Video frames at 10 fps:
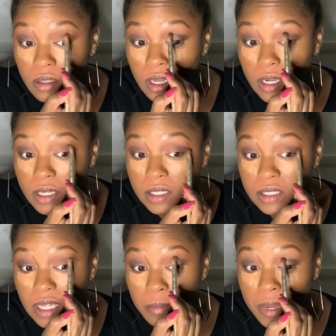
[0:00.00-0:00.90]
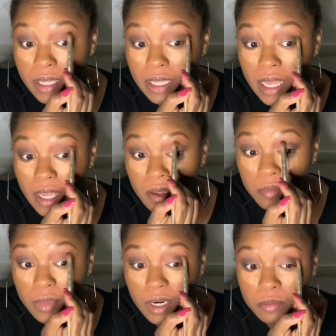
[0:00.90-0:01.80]
I need to stay in my lane,
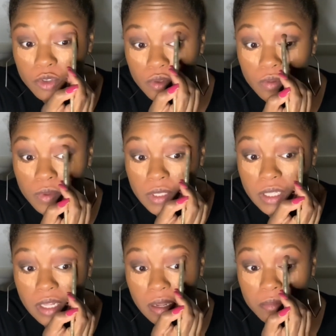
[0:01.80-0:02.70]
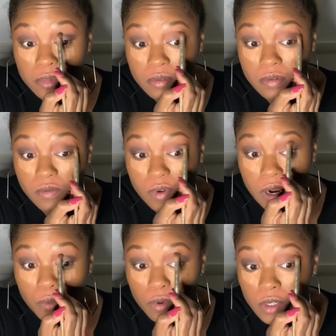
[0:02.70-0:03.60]
but I'm doing what I
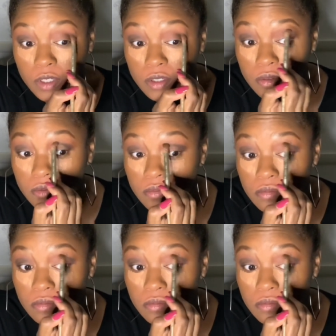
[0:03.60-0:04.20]
wanna do.